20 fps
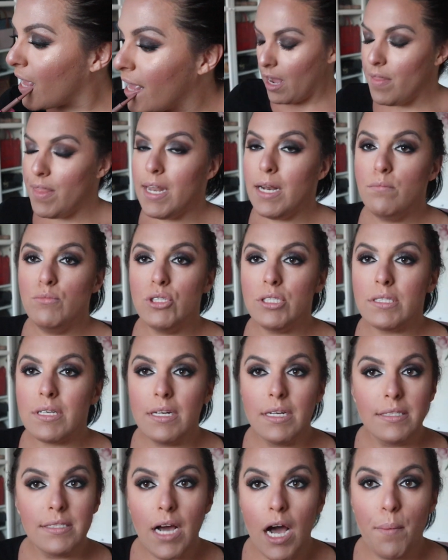and then I'm just
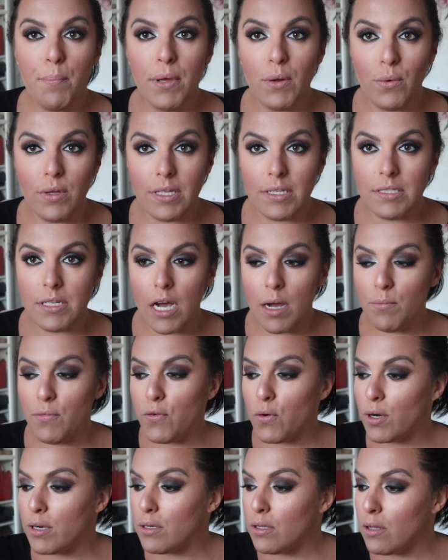gonna top it with a Tom
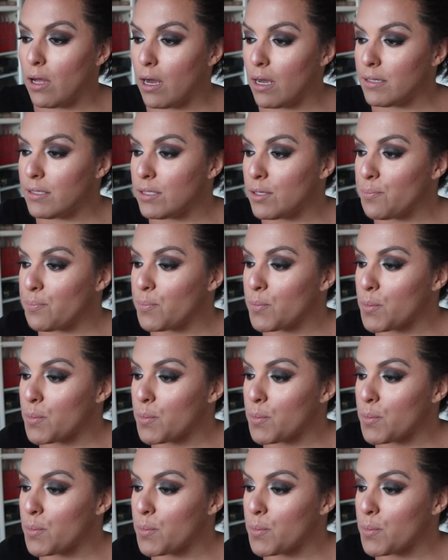Ford gloss.